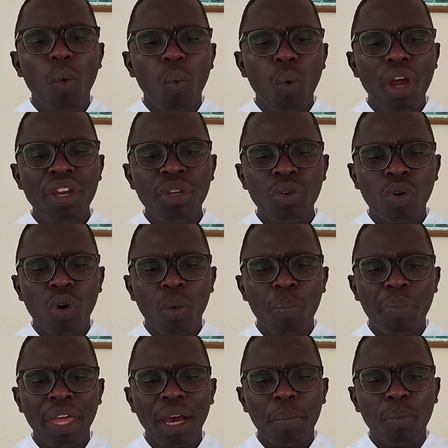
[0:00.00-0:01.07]
When you
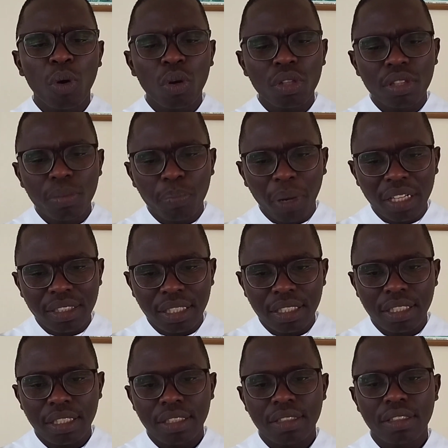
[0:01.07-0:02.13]
compare both
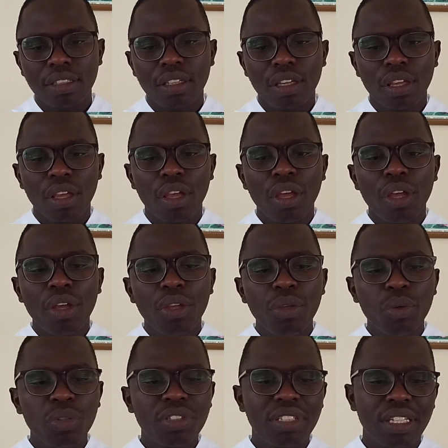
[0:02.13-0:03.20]
passages,
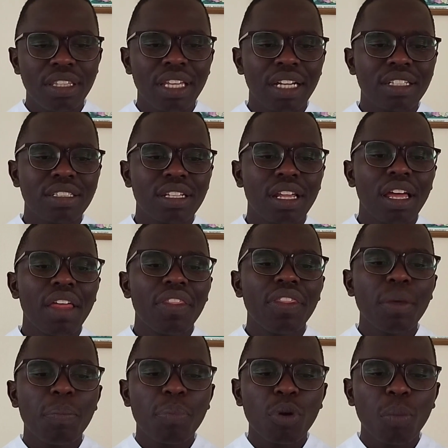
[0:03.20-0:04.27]
you see that
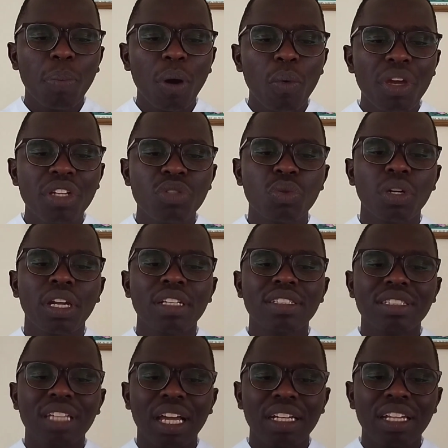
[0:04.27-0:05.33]
the proper way to
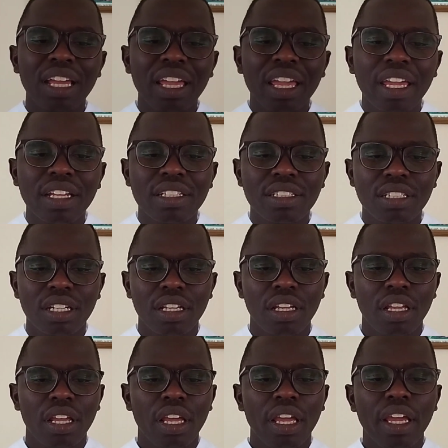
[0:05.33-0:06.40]
understand hate
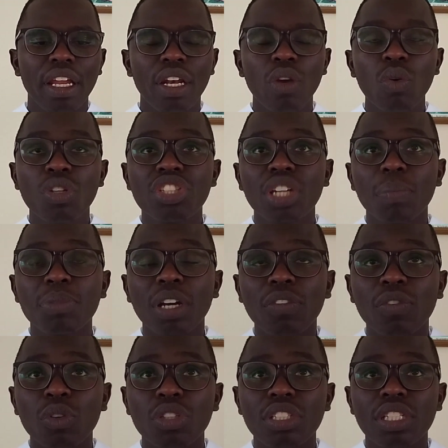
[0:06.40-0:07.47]
in Luke chapter
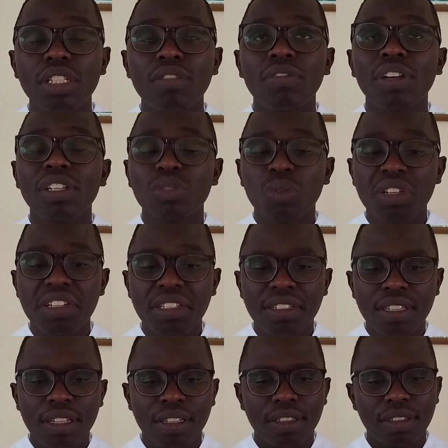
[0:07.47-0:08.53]
14, verse
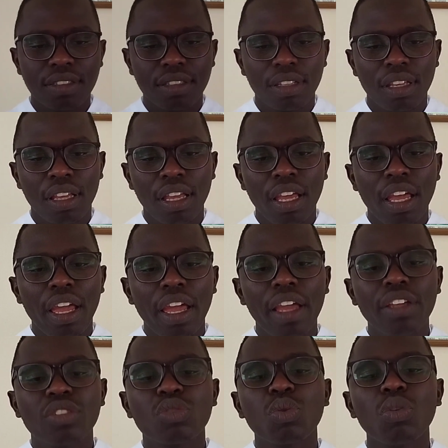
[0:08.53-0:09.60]
26,
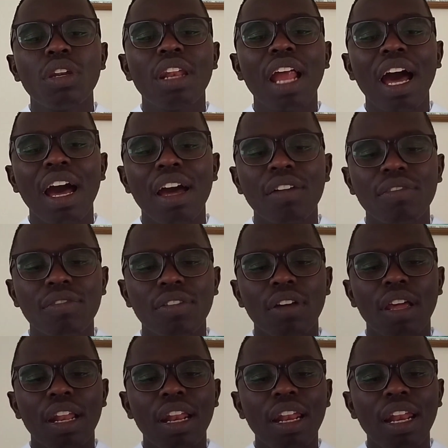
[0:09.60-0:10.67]
is to love
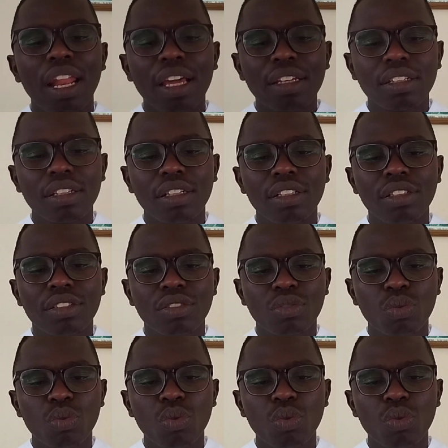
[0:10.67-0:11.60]
less